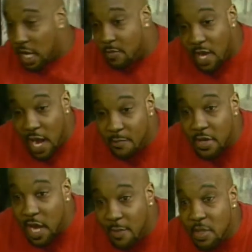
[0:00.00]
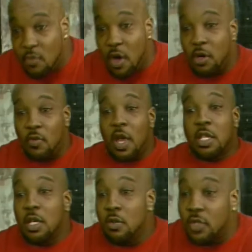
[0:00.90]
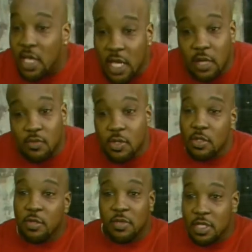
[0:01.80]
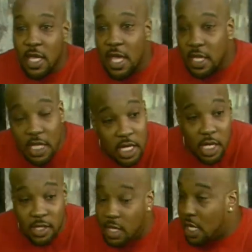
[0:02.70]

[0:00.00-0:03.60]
Yeah, man. I be I be walking around the hotel rooms. I,